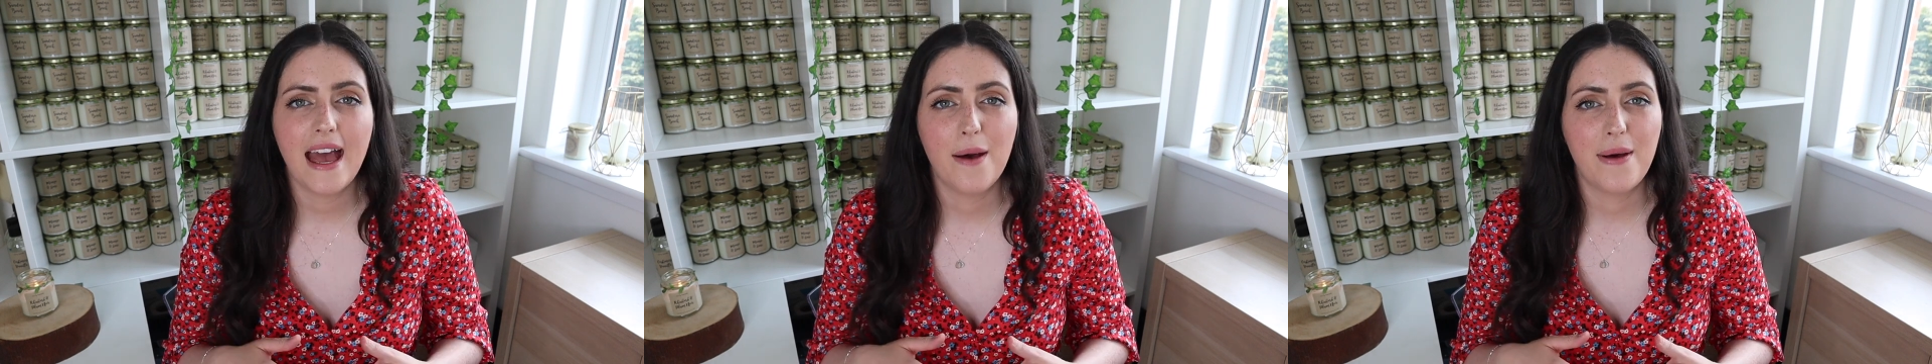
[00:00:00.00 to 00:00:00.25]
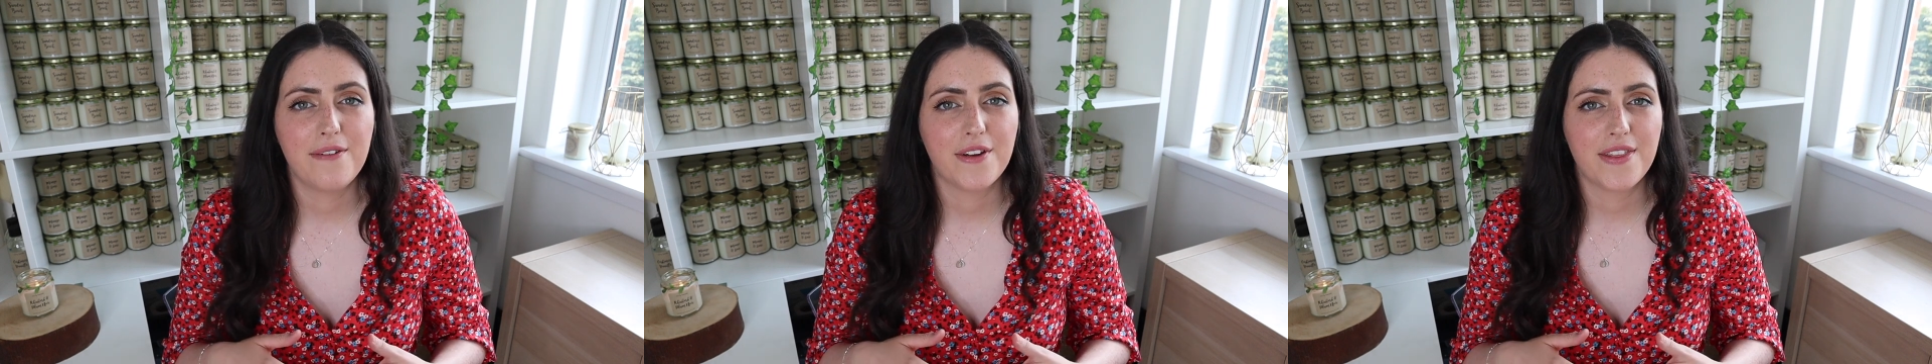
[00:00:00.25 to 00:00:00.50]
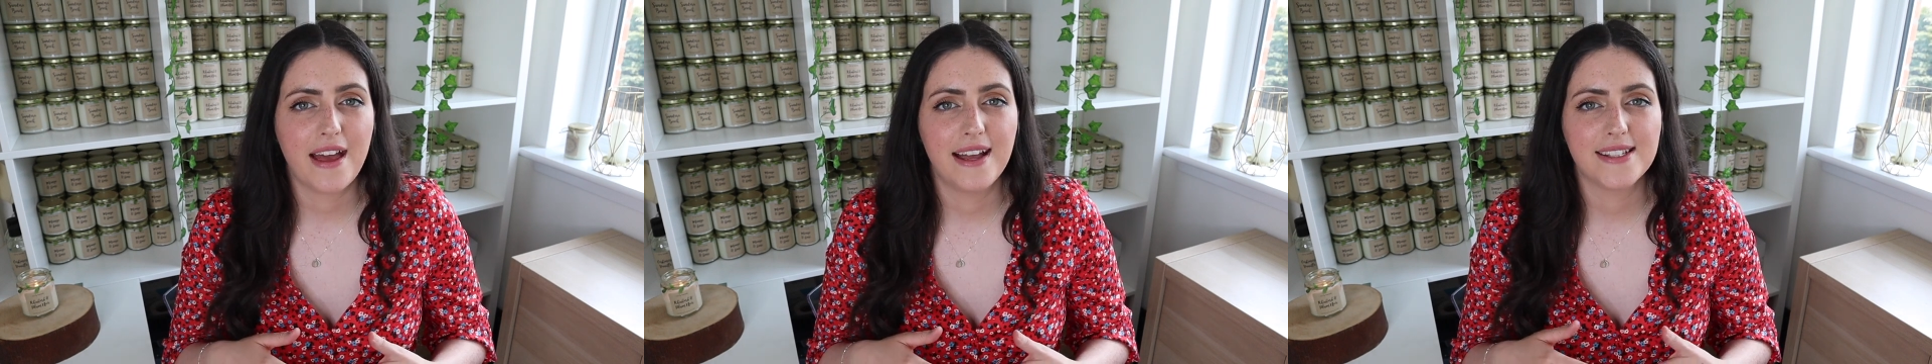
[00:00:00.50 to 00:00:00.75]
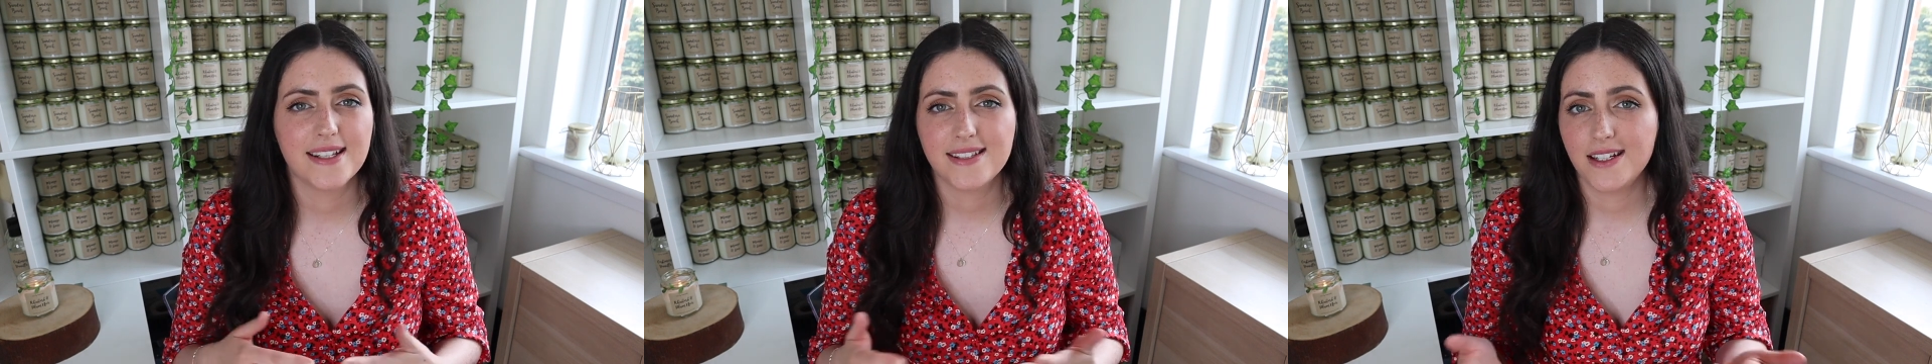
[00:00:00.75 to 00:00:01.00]
However,
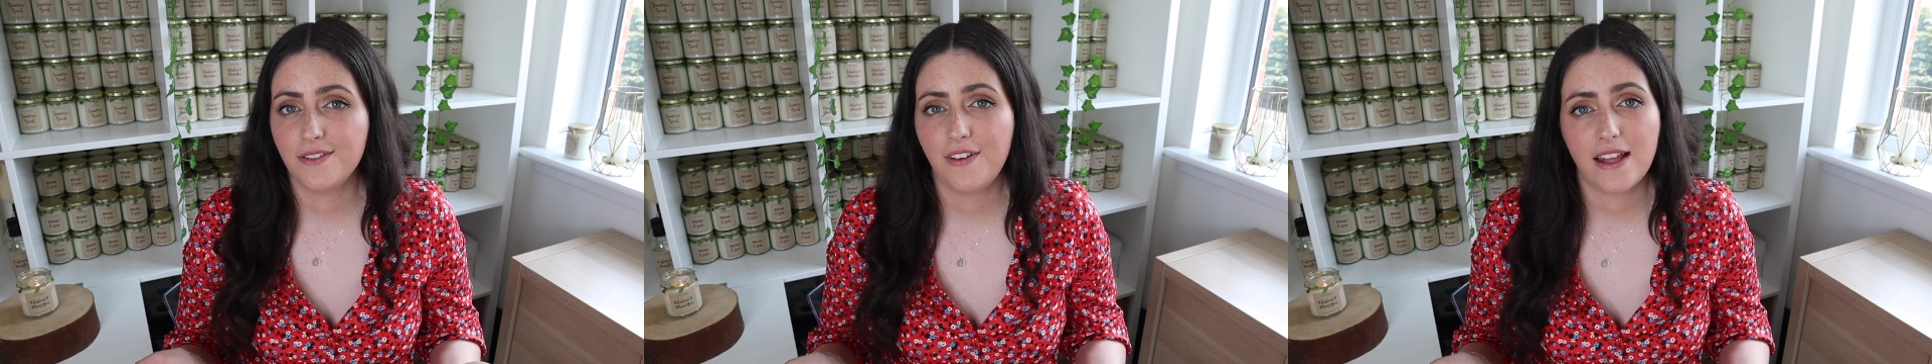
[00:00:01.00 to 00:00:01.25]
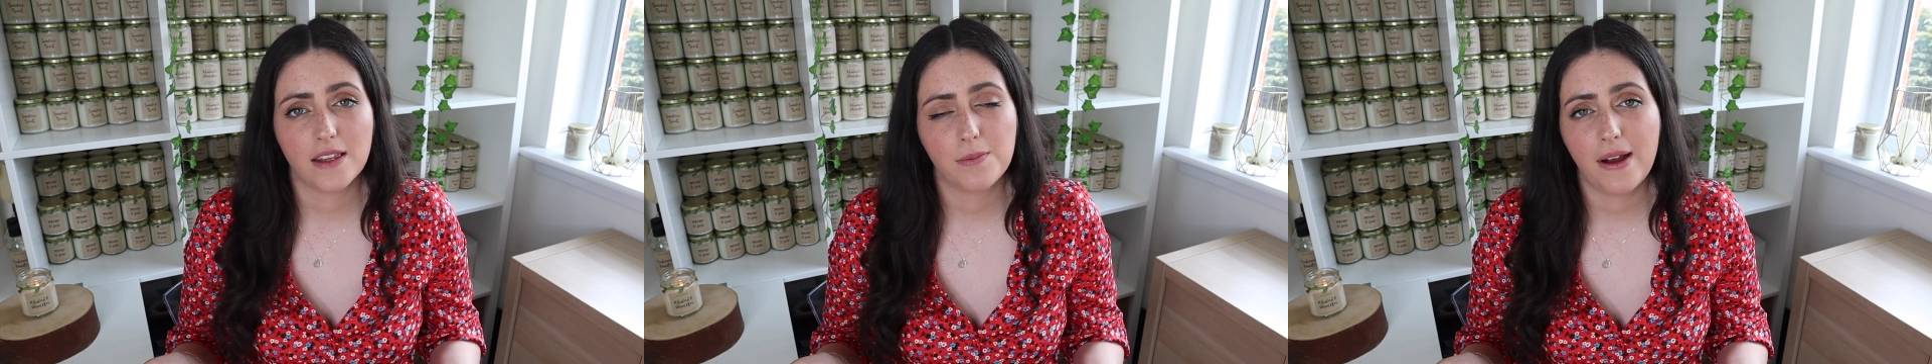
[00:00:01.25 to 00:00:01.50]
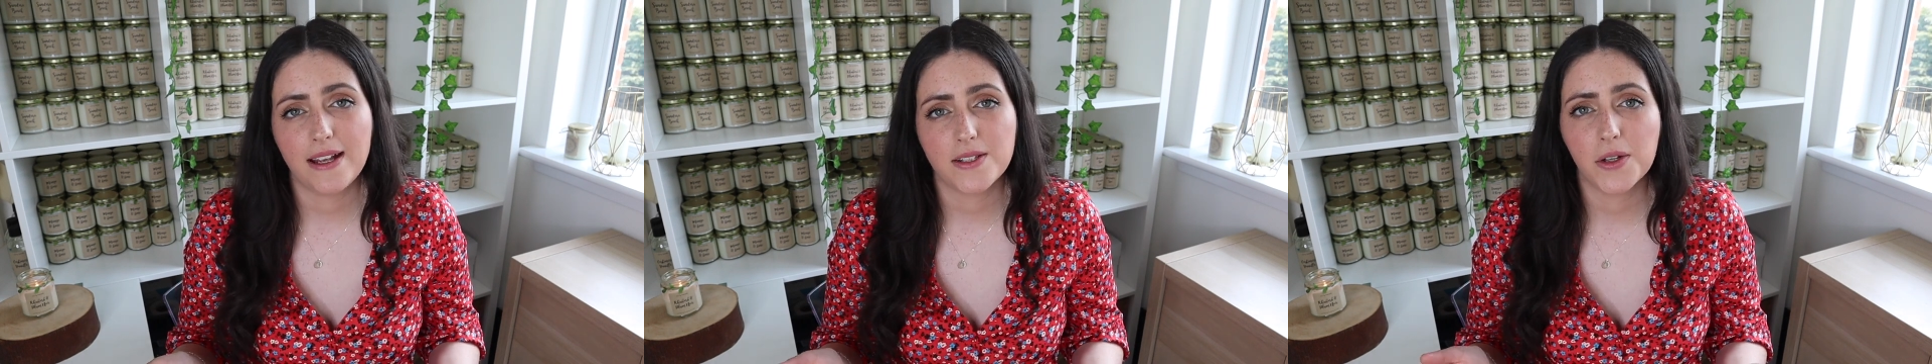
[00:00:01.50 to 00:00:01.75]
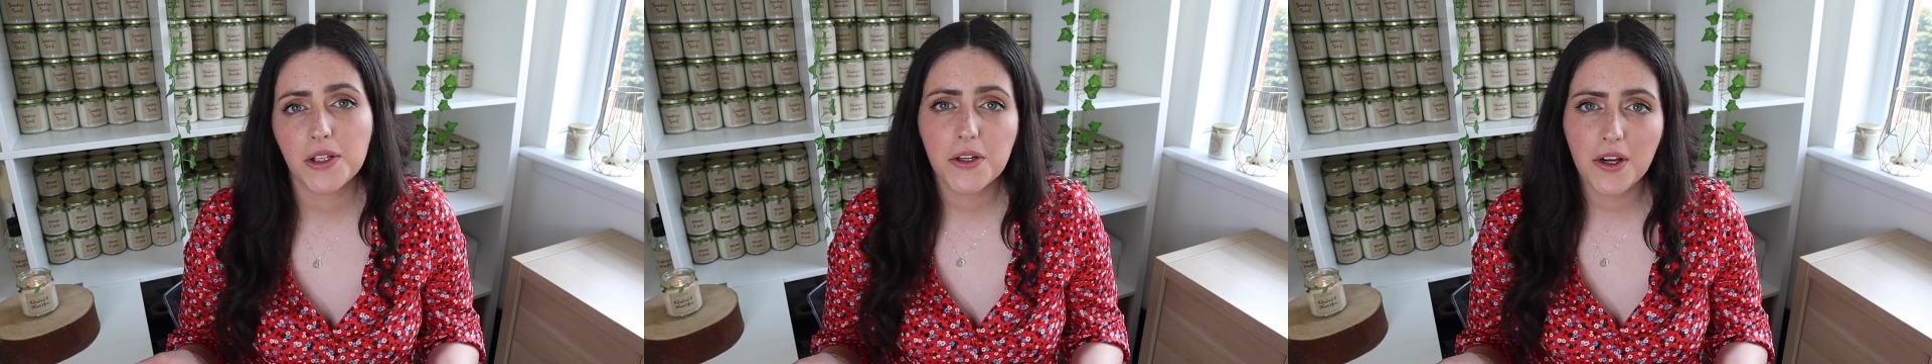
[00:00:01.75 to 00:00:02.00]
that doesn't affect the price
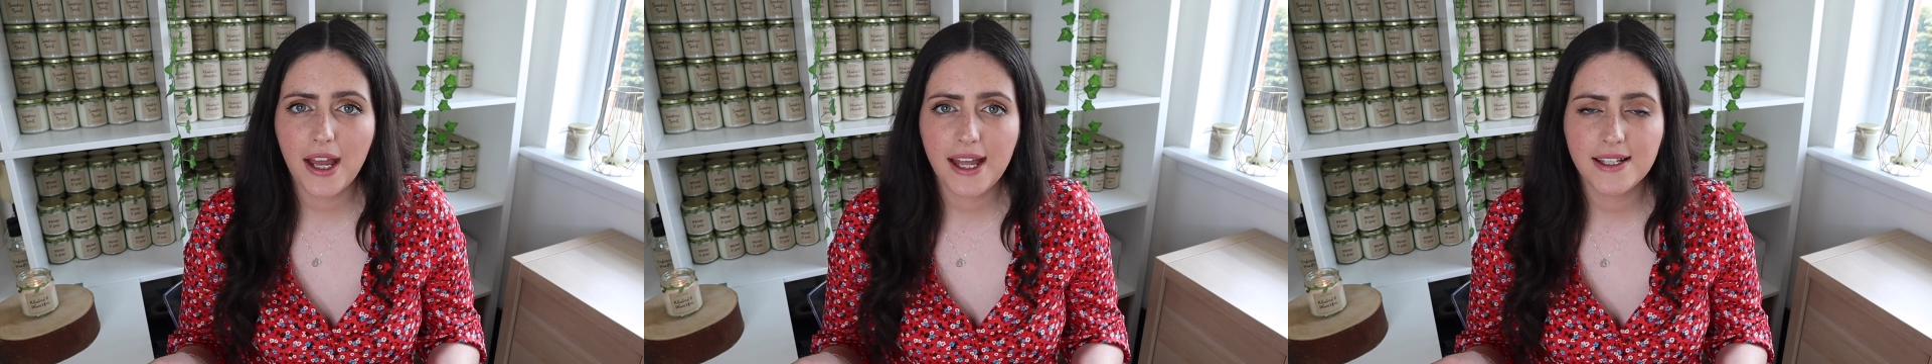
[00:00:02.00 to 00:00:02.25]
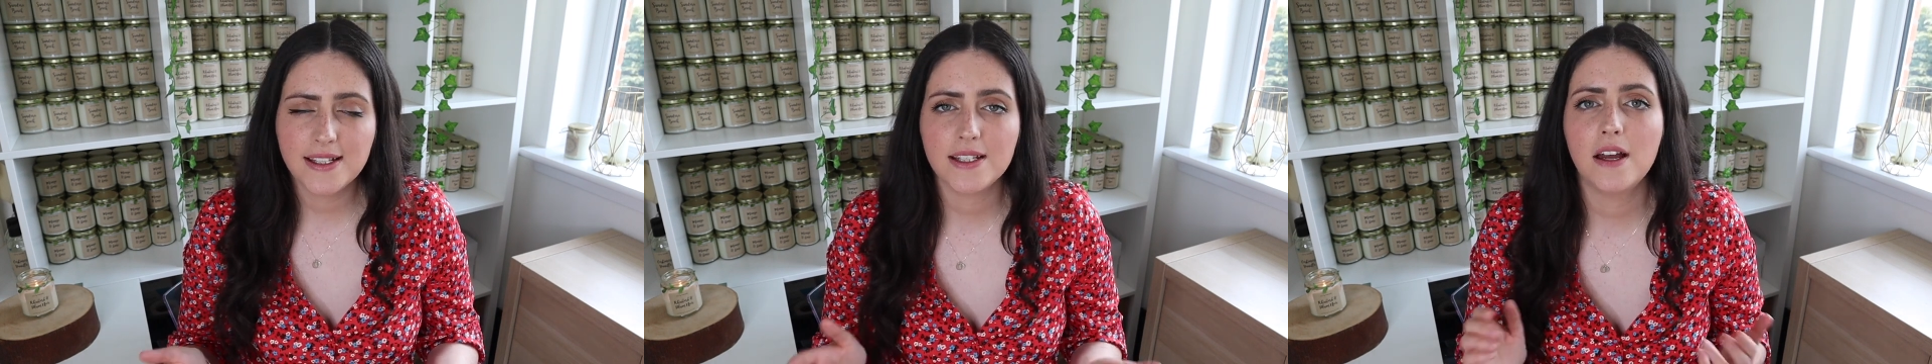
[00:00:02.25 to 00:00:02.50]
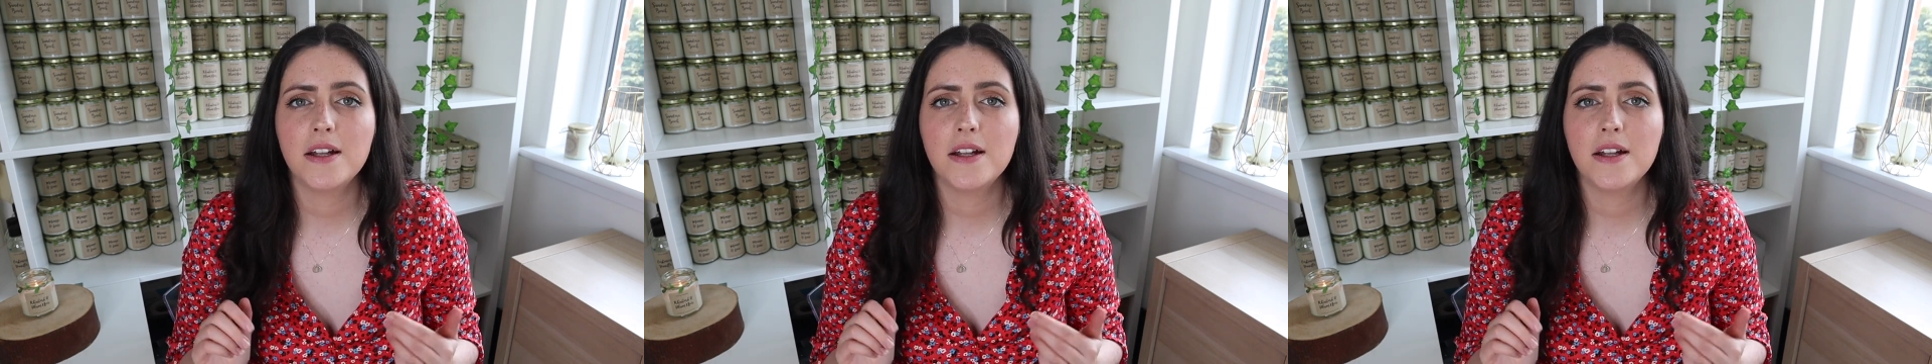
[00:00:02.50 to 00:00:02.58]
on your end.